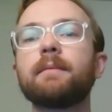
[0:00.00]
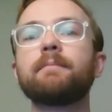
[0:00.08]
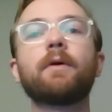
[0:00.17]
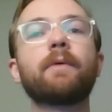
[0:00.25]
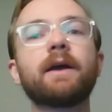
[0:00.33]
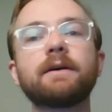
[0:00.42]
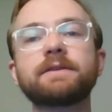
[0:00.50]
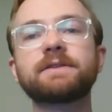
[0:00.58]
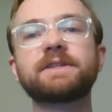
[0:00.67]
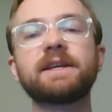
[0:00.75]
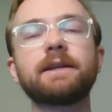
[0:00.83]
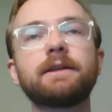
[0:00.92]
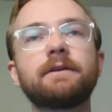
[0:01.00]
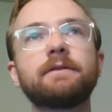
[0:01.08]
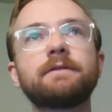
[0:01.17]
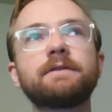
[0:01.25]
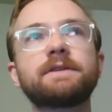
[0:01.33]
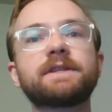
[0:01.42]
But we also see it
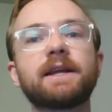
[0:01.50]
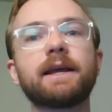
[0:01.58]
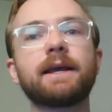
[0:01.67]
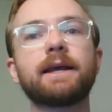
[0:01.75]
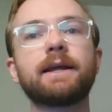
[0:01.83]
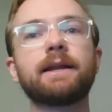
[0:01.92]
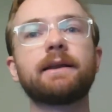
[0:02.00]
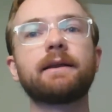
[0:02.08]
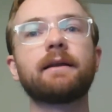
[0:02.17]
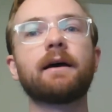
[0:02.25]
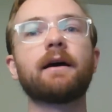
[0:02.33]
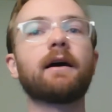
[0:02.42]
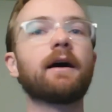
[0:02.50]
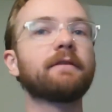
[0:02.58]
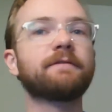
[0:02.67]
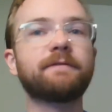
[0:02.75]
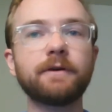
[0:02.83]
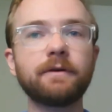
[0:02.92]
used in
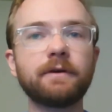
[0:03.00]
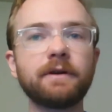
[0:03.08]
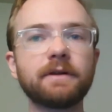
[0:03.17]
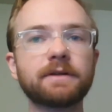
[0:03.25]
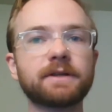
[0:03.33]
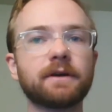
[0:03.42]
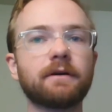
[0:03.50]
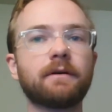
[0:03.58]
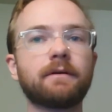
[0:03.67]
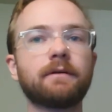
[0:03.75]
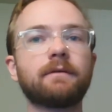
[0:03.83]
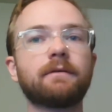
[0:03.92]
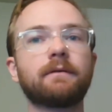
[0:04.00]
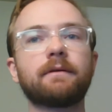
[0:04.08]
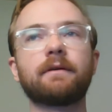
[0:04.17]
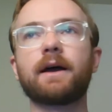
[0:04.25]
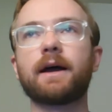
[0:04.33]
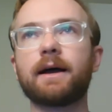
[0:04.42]
food. So
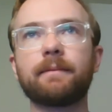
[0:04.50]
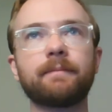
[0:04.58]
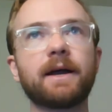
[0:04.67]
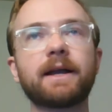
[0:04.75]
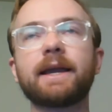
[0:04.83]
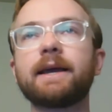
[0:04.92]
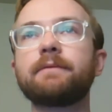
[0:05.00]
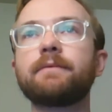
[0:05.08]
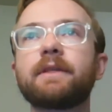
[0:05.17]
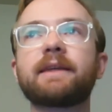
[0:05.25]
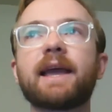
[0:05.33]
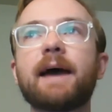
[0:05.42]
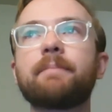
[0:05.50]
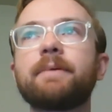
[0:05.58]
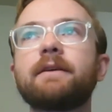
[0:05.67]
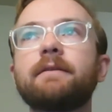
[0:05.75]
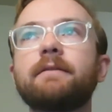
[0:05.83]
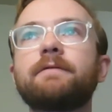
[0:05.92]
again, with
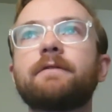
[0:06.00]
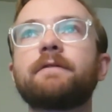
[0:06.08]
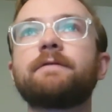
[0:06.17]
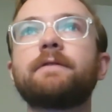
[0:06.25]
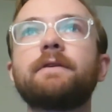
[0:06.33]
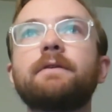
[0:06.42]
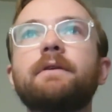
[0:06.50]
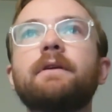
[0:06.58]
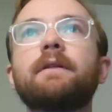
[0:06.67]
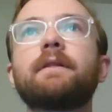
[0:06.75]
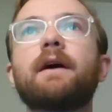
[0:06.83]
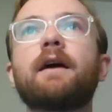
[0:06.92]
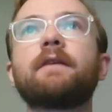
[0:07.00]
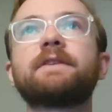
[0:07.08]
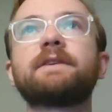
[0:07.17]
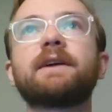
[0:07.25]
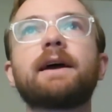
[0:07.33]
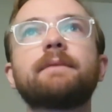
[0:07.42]
capping for food,
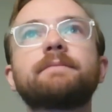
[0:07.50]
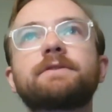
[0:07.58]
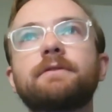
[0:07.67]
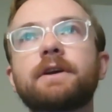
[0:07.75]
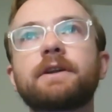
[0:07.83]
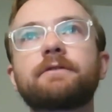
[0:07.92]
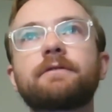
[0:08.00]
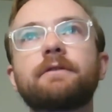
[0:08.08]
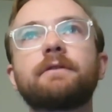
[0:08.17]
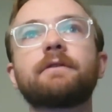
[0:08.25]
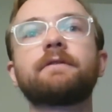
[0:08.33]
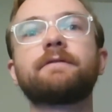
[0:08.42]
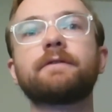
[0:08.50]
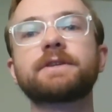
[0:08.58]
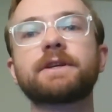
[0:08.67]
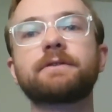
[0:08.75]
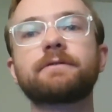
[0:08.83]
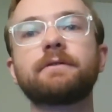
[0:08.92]
oftentimes torque control or force
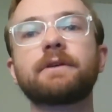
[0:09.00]
control